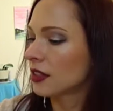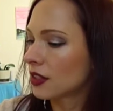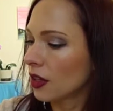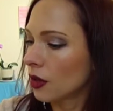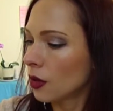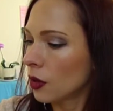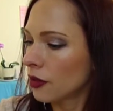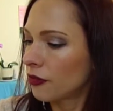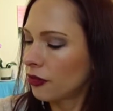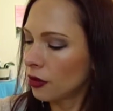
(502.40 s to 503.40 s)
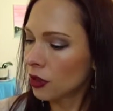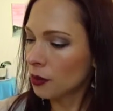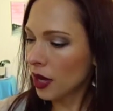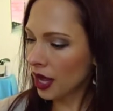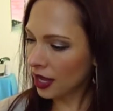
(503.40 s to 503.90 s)
So for
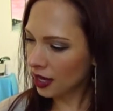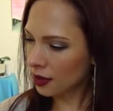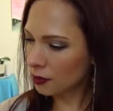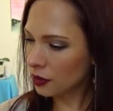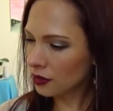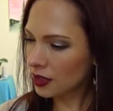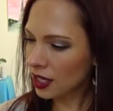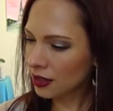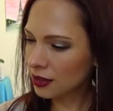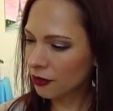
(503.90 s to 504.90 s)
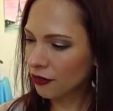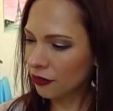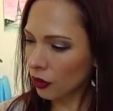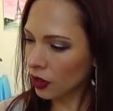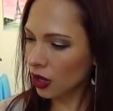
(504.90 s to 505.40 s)
my birthday
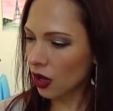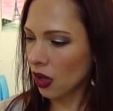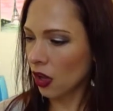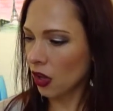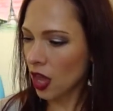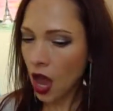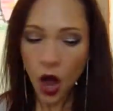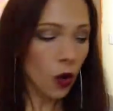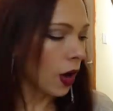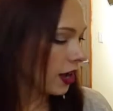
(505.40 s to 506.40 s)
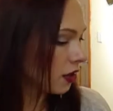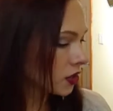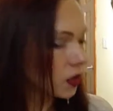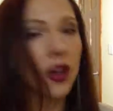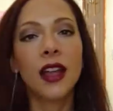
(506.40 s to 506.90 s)
Sephora haul, oh, I
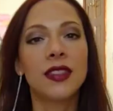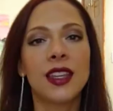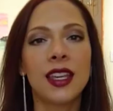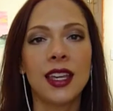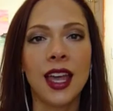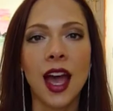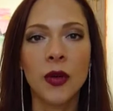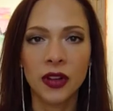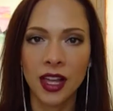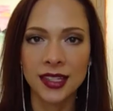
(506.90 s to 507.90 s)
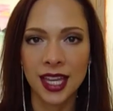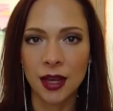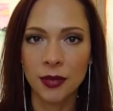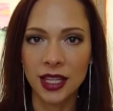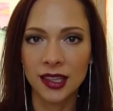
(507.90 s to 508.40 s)
also got the Hourglass
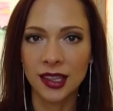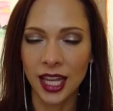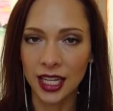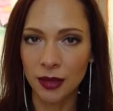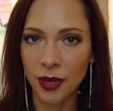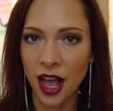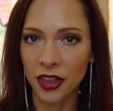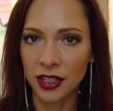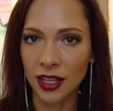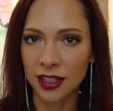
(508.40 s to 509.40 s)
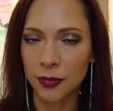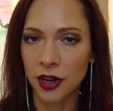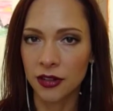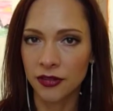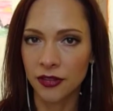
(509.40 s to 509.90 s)
Ambient Lighting Palette as
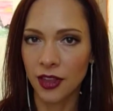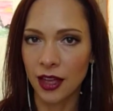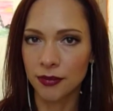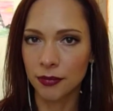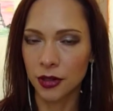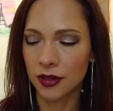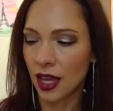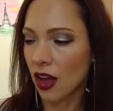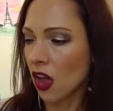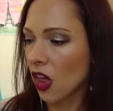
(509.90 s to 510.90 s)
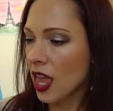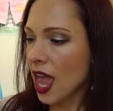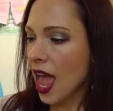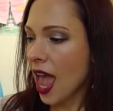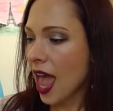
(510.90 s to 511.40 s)
part of that birthday haul.
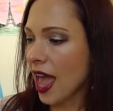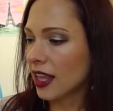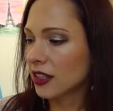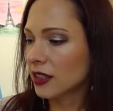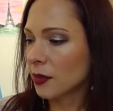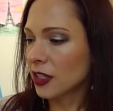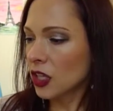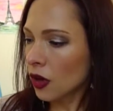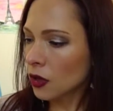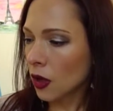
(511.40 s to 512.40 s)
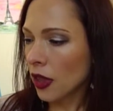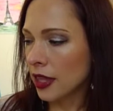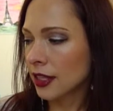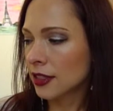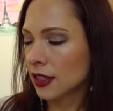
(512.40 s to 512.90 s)
And my total,
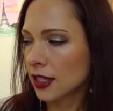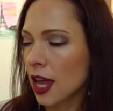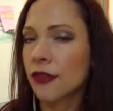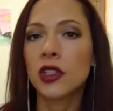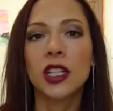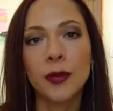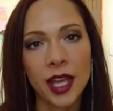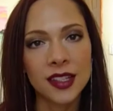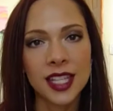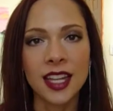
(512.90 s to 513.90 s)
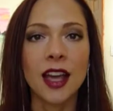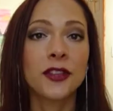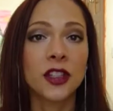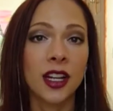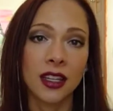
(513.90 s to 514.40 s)
and this is after Ebates and
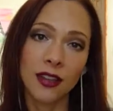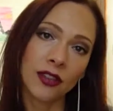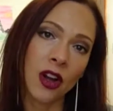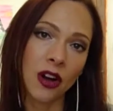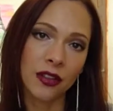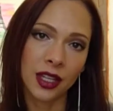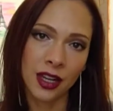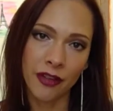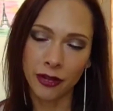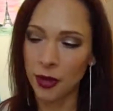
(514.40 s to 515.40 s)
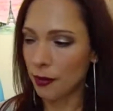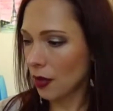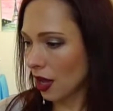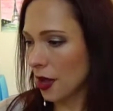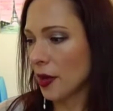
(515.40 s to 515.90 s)
after a gift card that I got from my
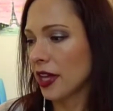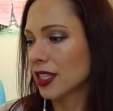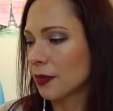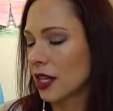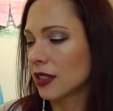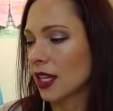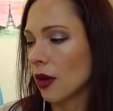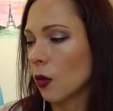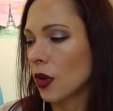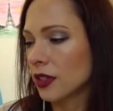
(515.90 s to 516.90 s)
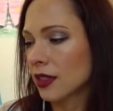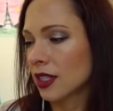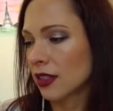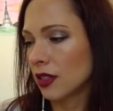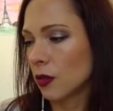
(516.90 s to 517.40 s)
mom, I spent
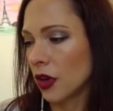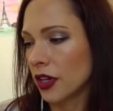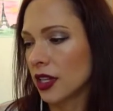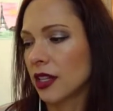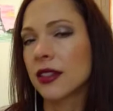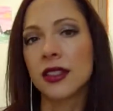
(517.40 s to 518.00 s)
161.63.